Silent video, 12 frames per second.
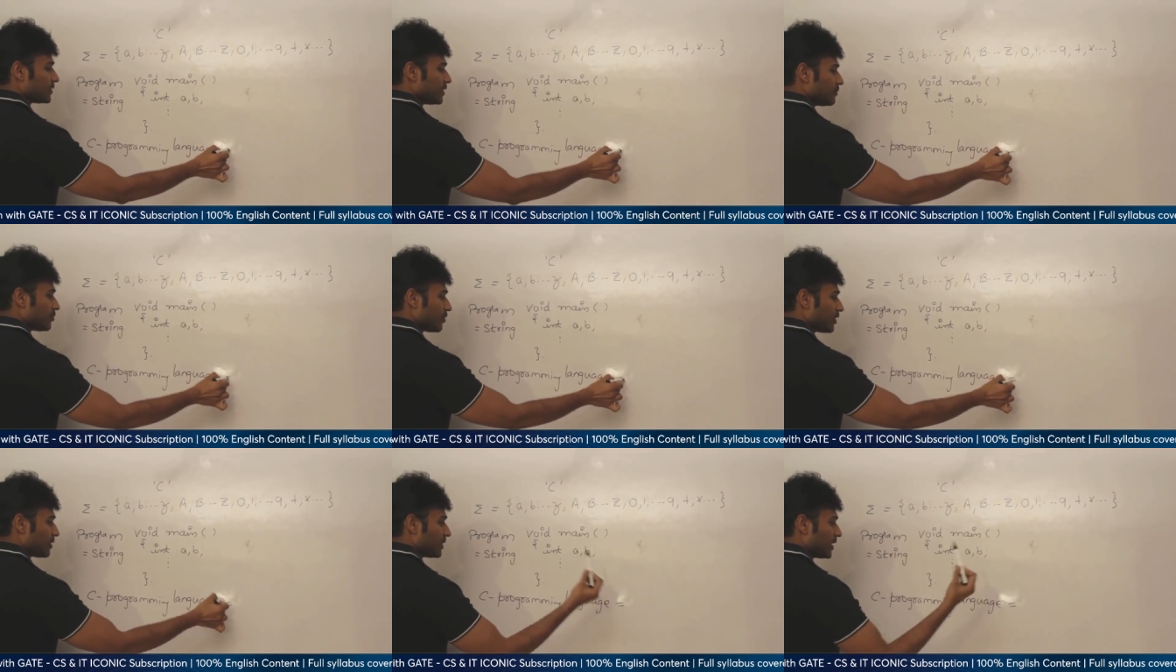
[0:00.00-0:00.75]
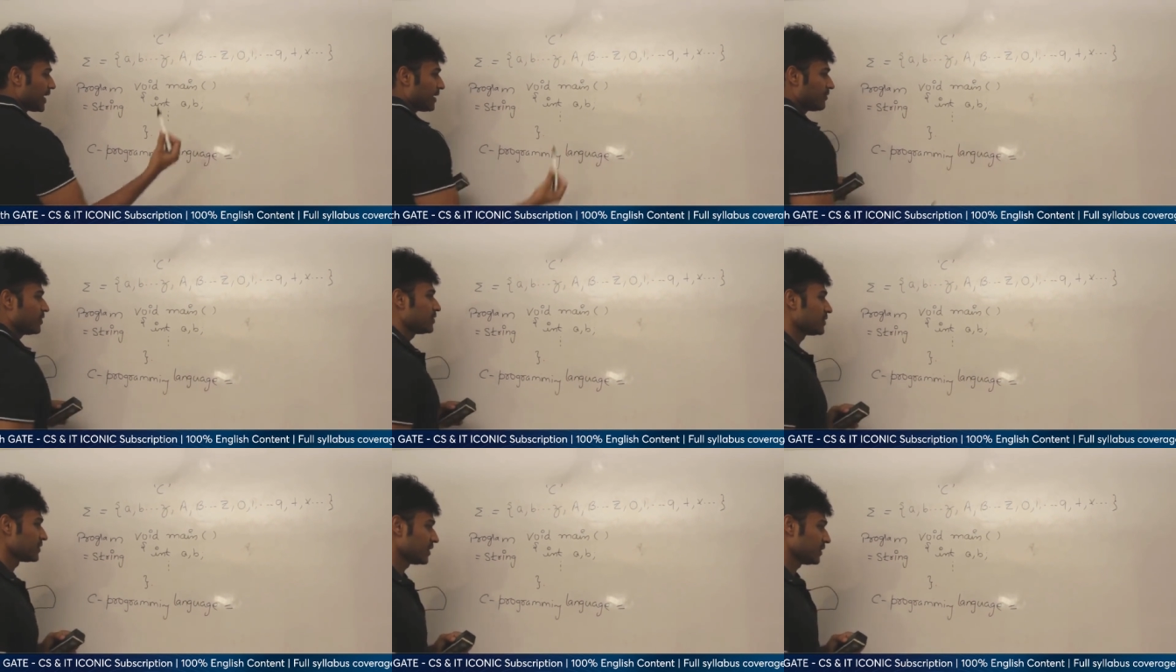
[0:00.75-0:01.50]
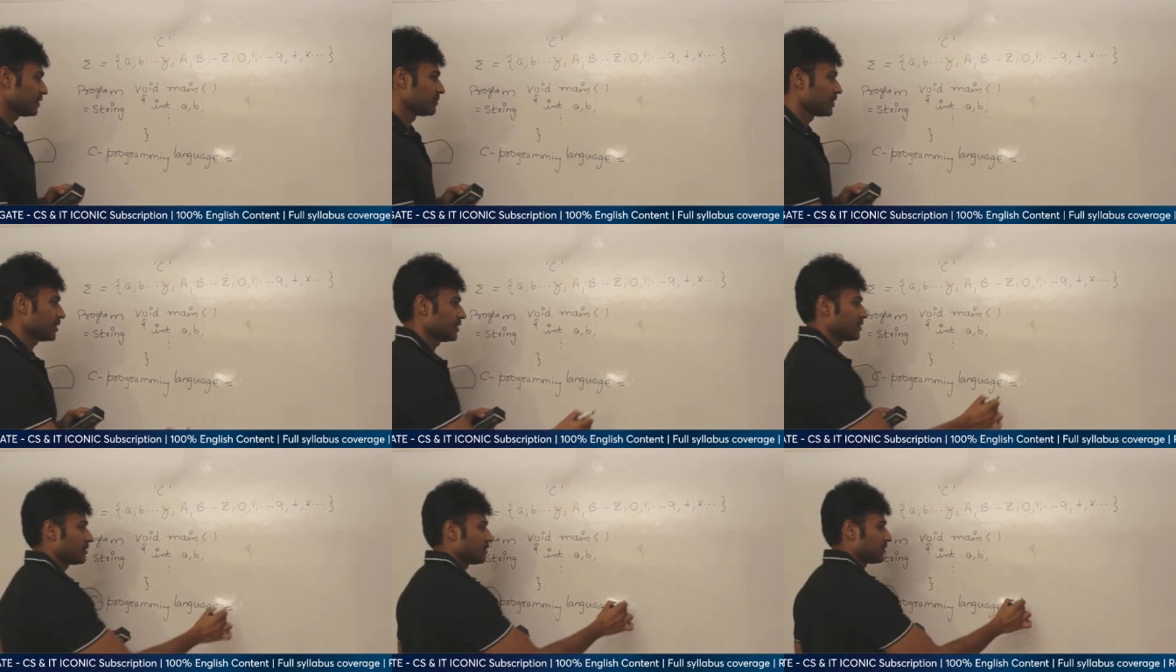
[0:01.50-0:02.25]
C programming language is nothing
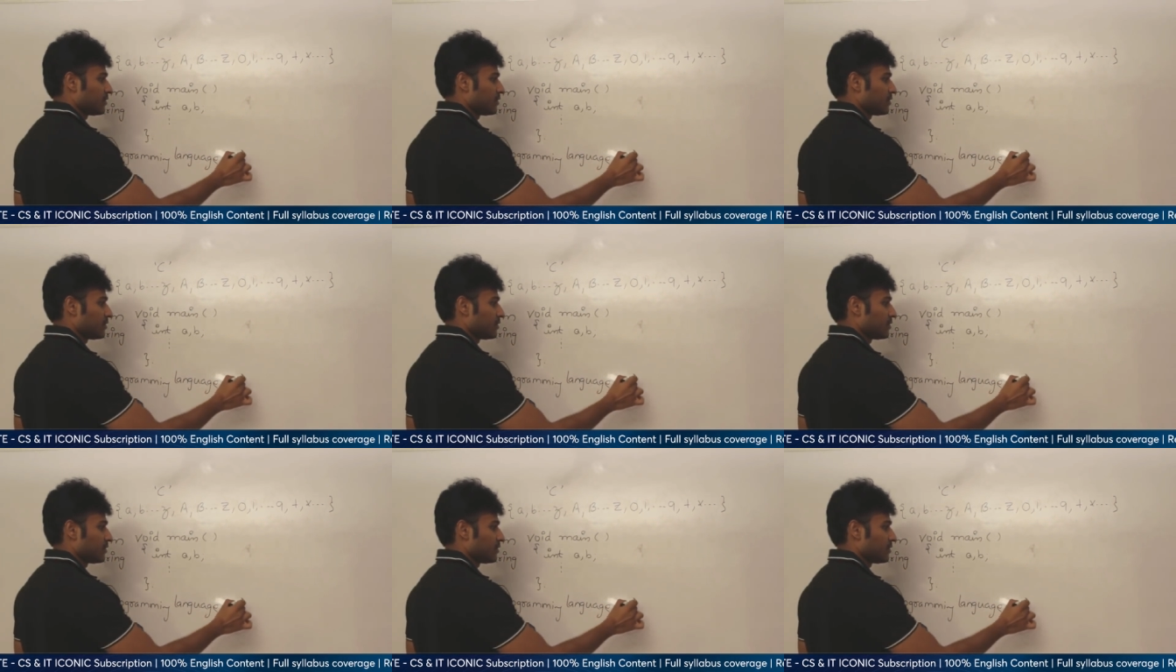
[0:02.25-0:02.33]
but